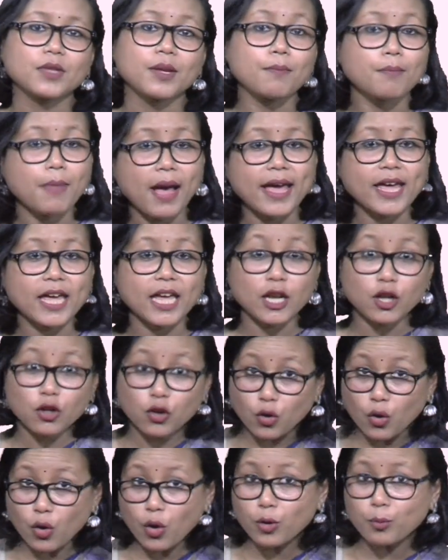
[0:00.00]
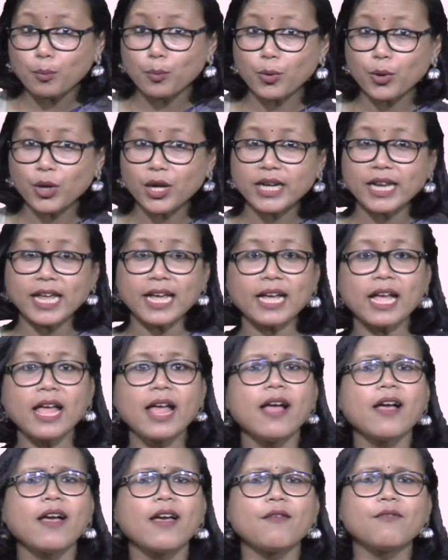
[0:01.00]
By incorporating
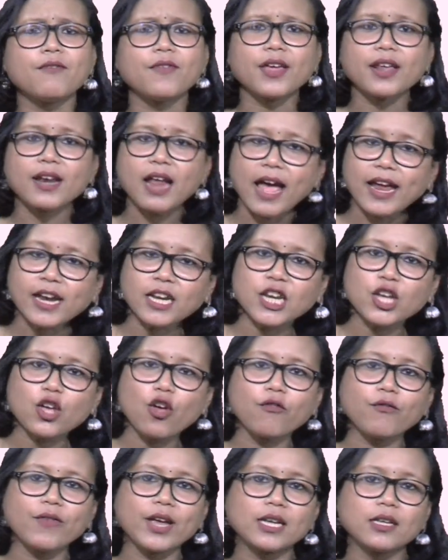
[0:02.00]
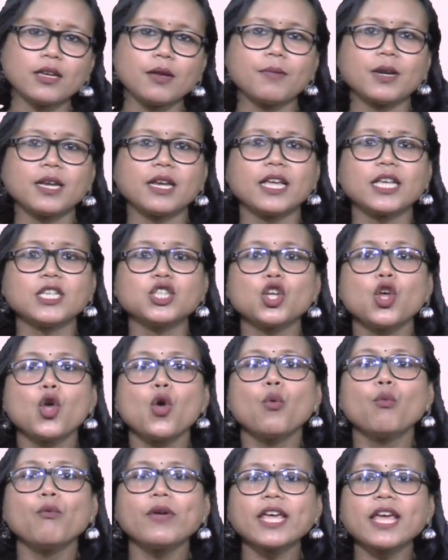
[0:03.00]
a variety of activities,
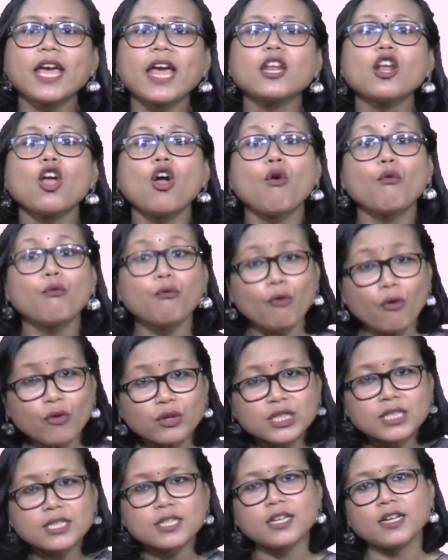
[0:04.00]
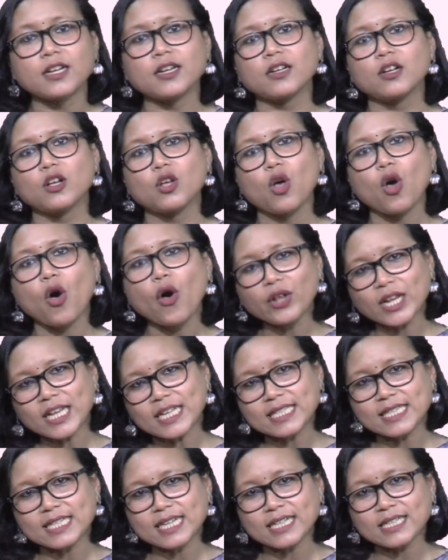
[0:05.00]
we can foster
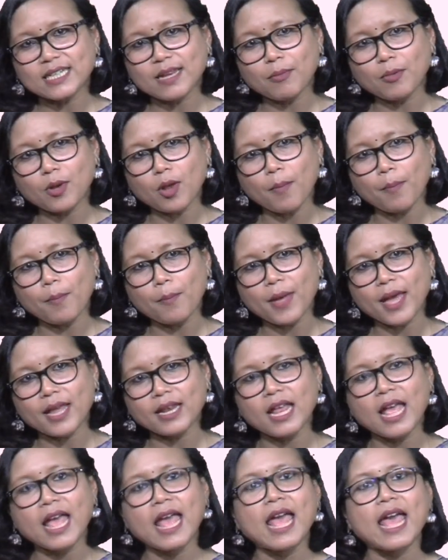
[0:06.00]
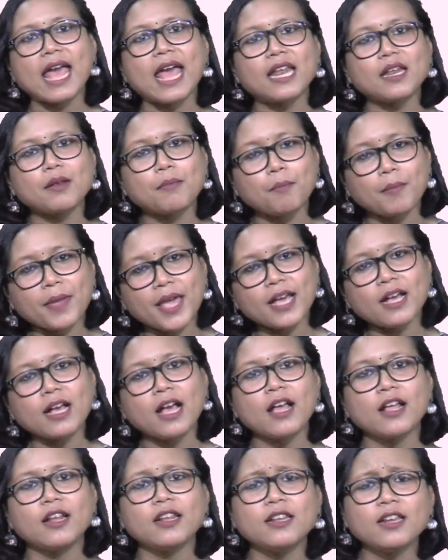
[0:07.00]
holistic development and make
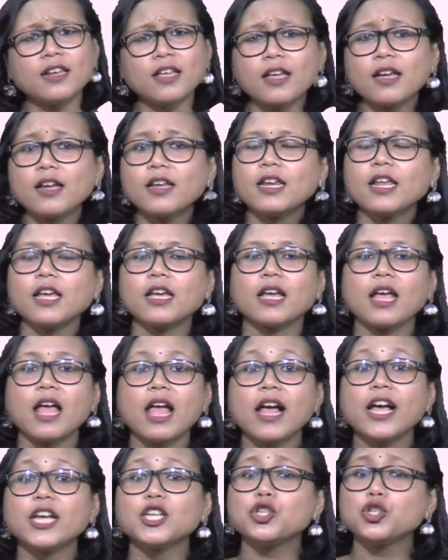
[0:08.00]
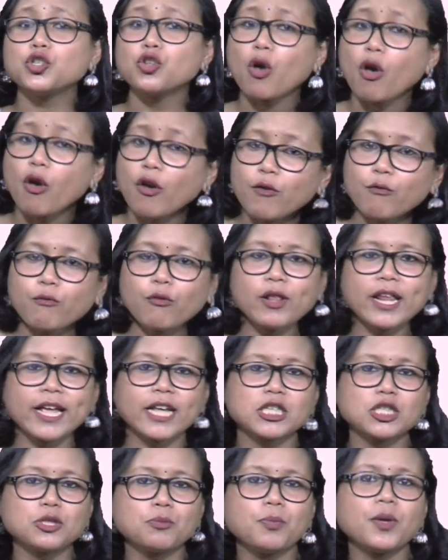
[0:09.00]
learning a joyful
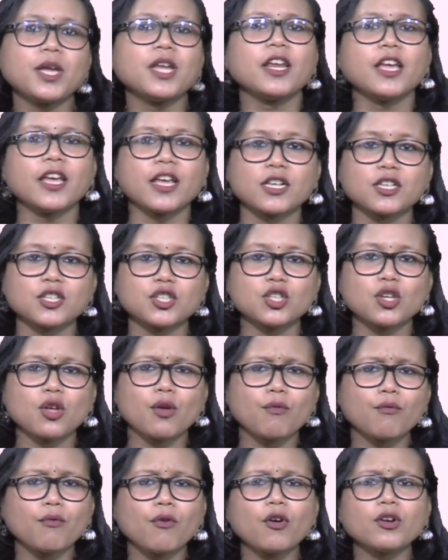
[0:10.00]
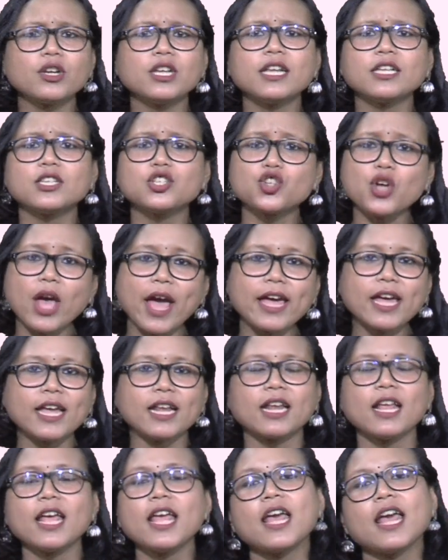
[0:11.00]
experience for the
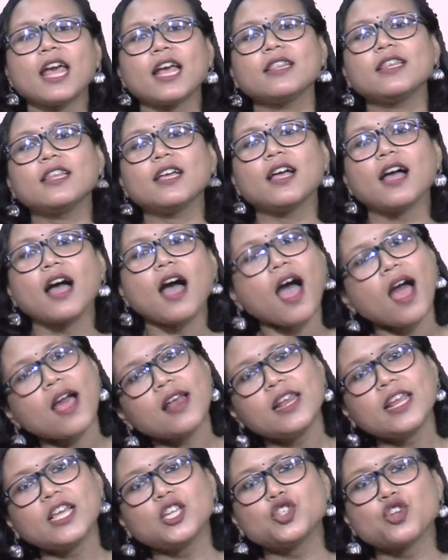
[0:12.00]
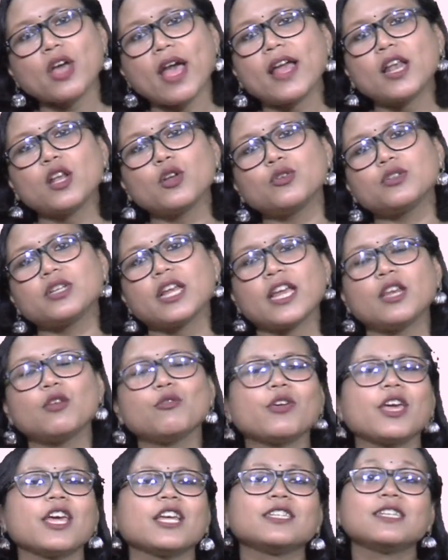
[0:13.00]
child at the Early Childhood
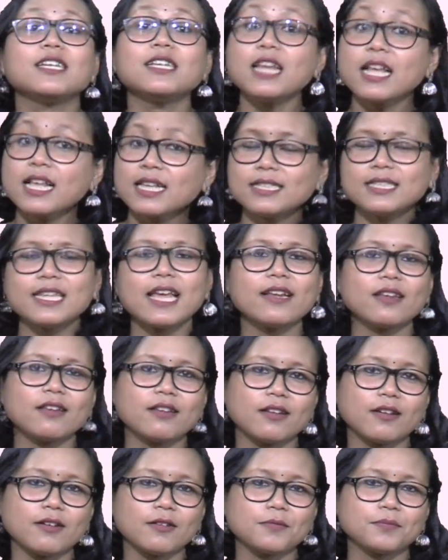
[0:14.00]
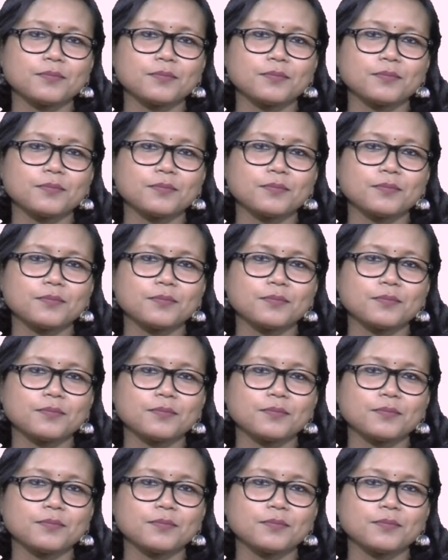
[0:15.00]
Education Center.